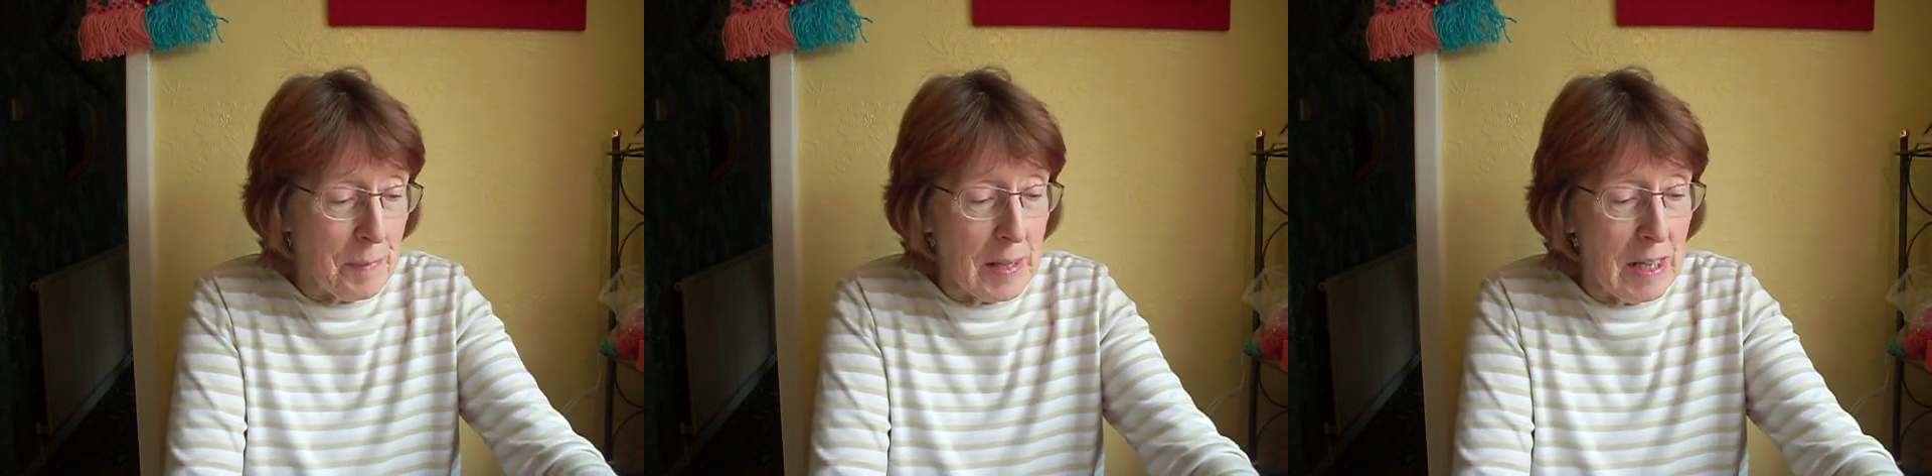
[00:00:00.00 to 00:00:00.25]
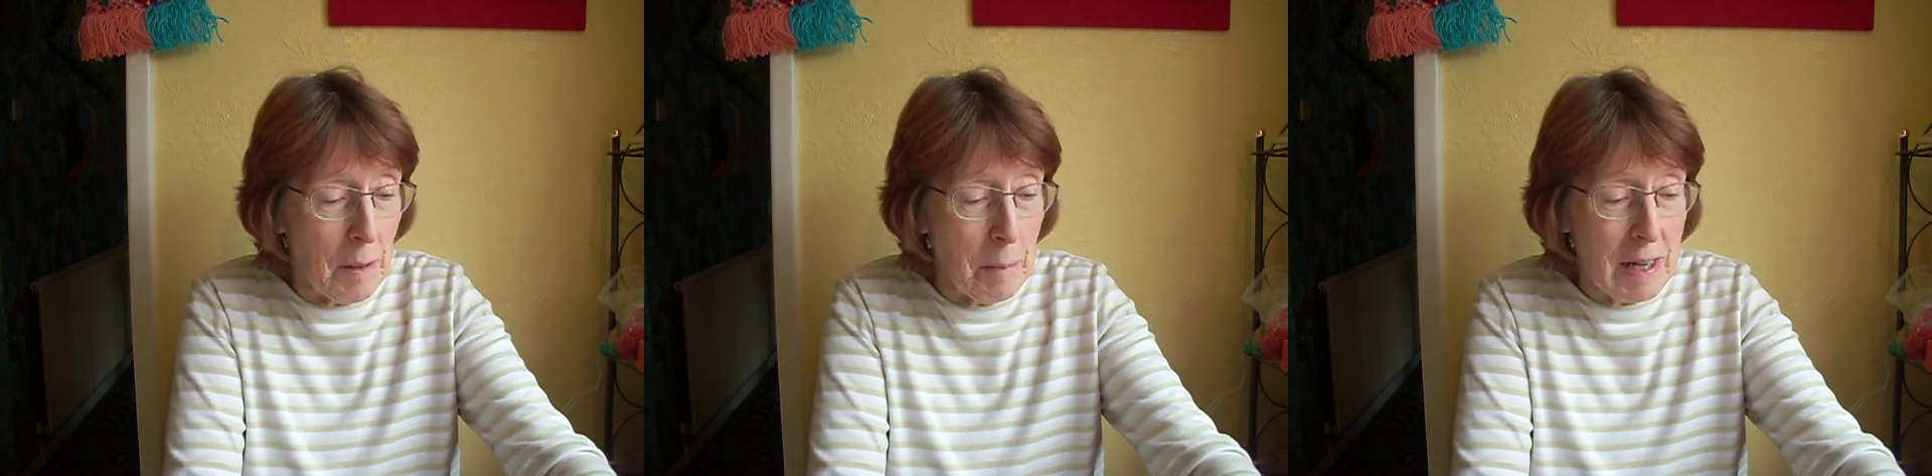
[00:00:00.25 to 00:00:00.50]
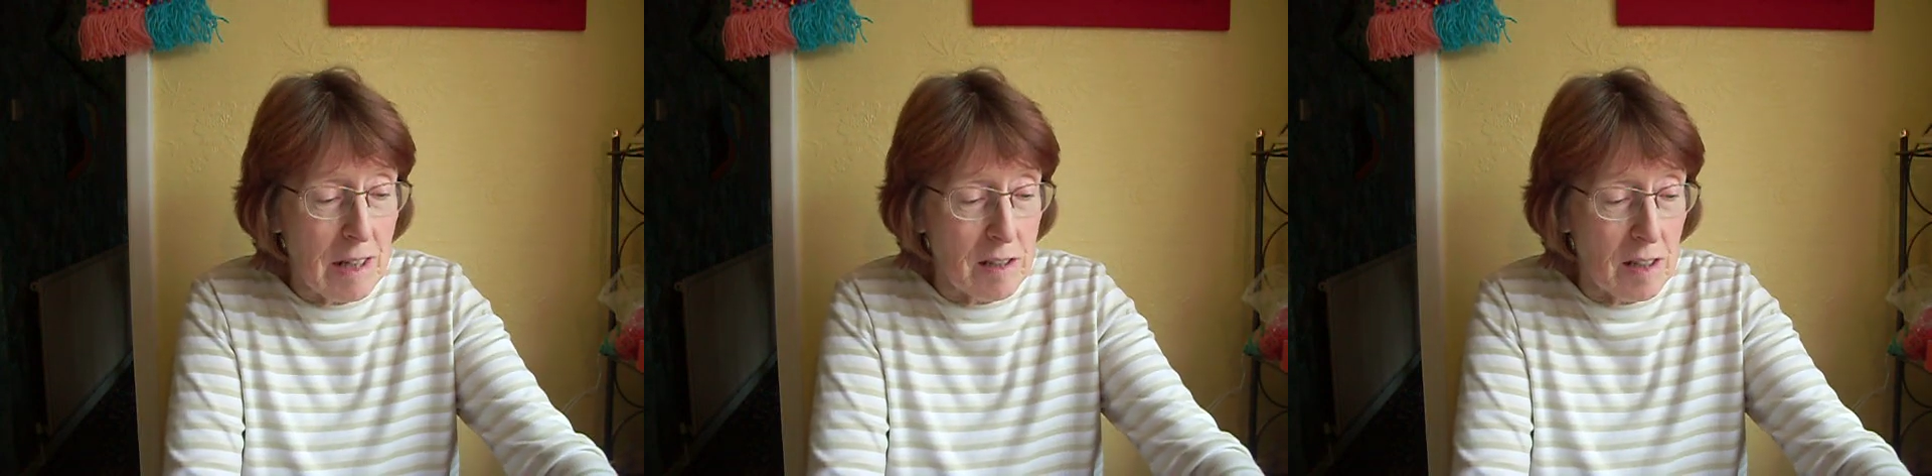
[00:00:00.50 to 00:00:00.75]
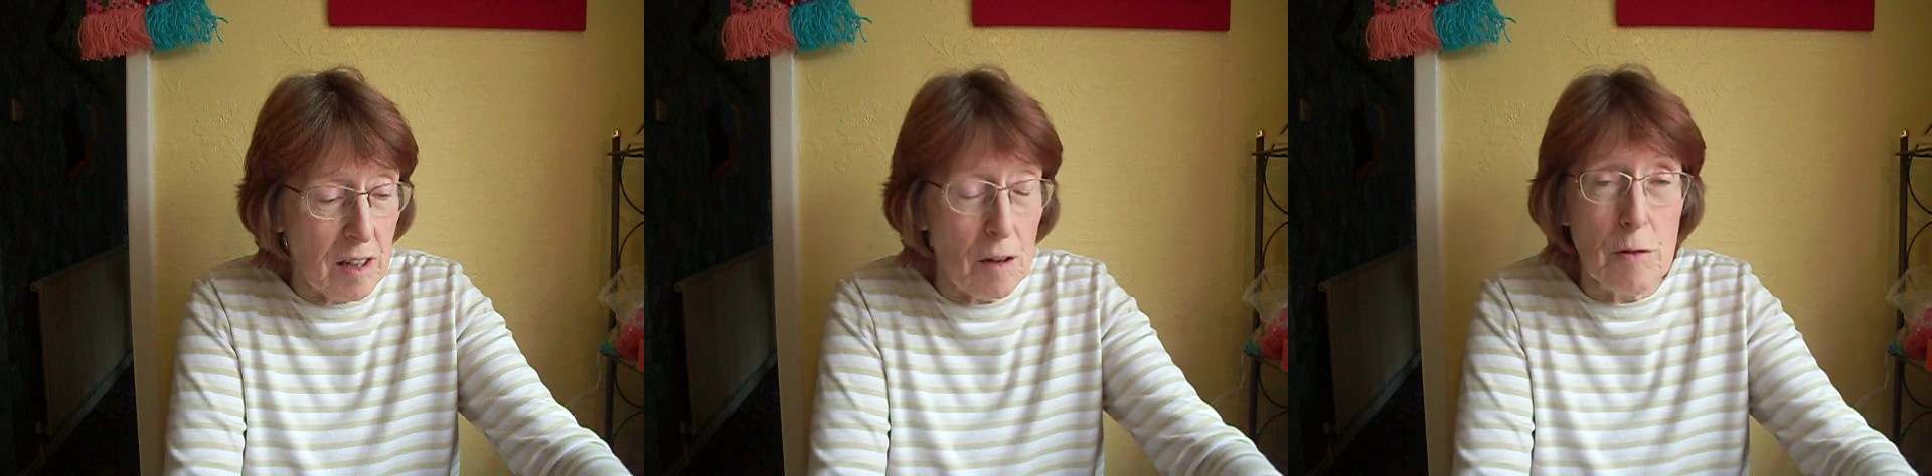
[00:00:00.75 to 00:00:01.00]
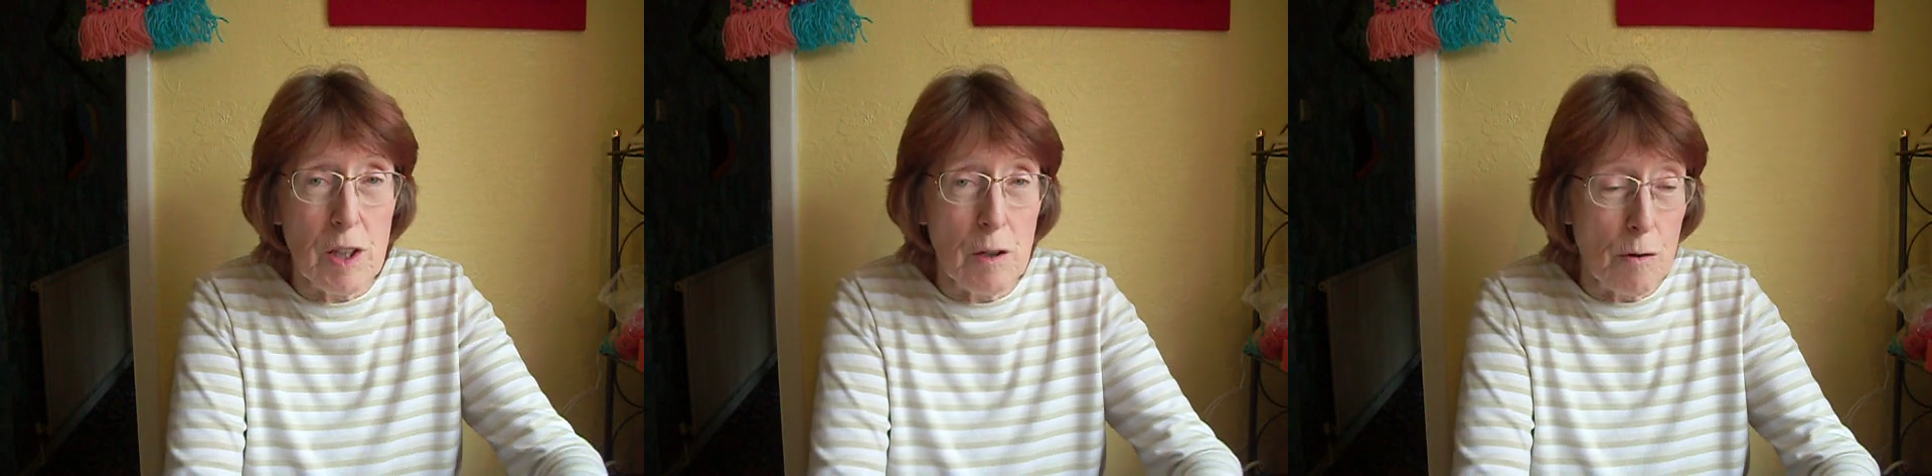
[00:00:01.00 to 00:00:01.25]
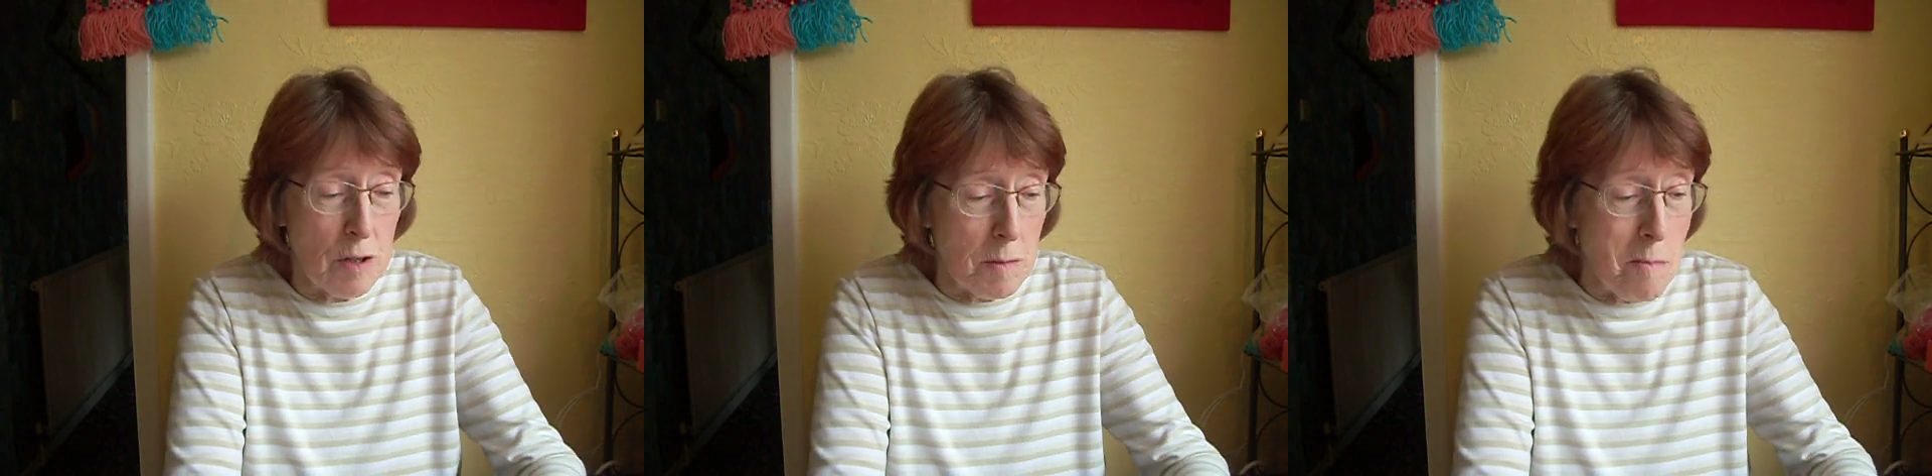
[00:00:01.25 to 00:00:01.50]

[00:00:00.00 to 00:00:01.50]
you know, because I don't use